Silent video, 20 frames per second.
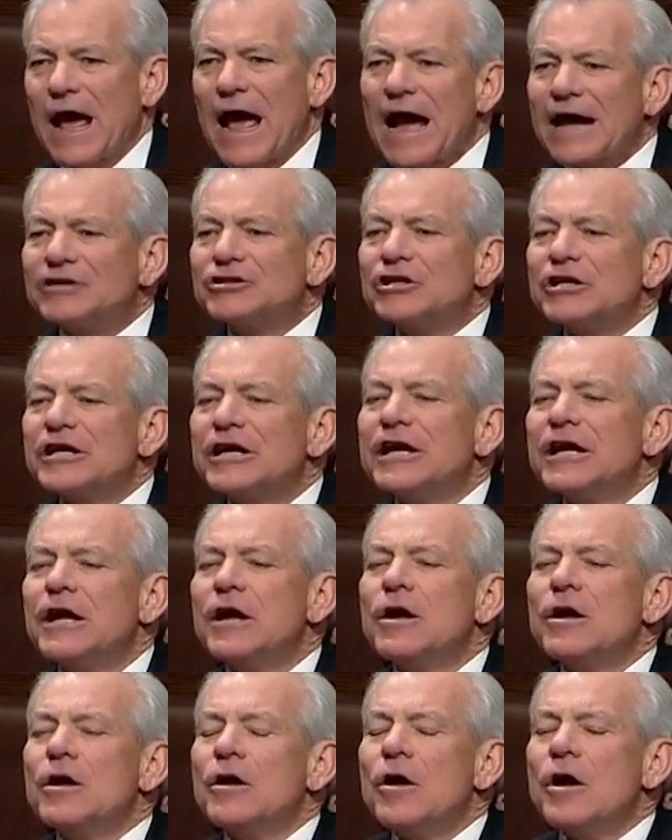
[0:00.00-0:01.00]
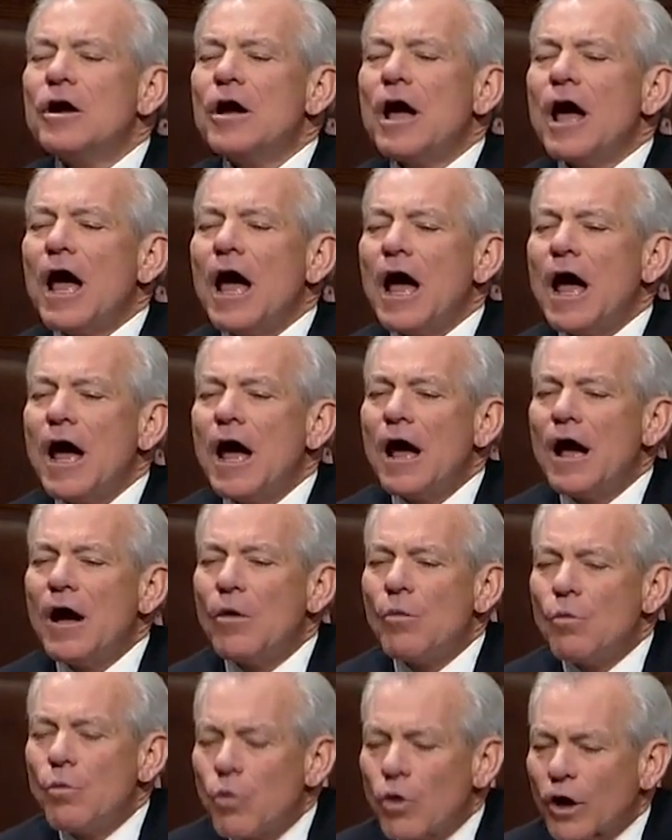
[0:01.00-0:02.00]
actually
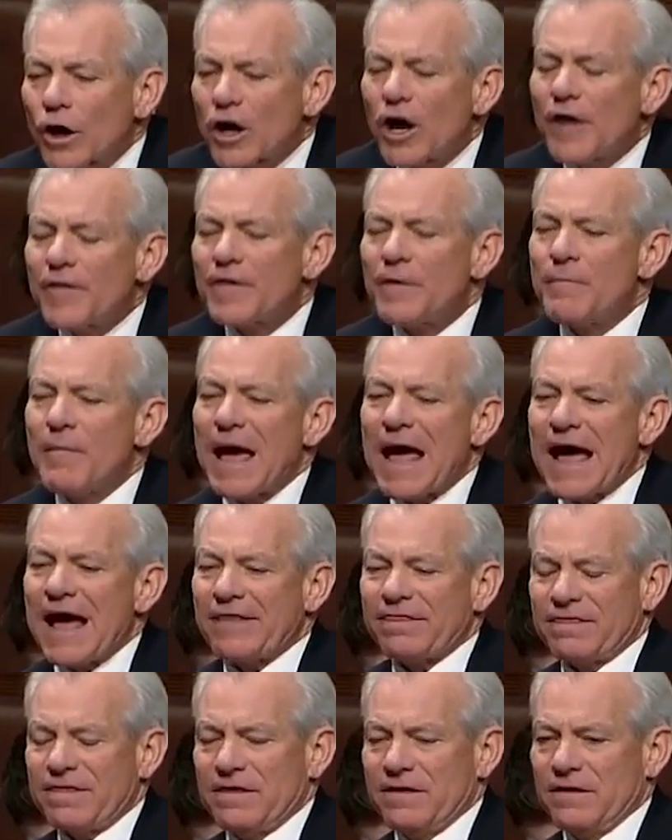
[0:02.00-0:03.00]
work on the math?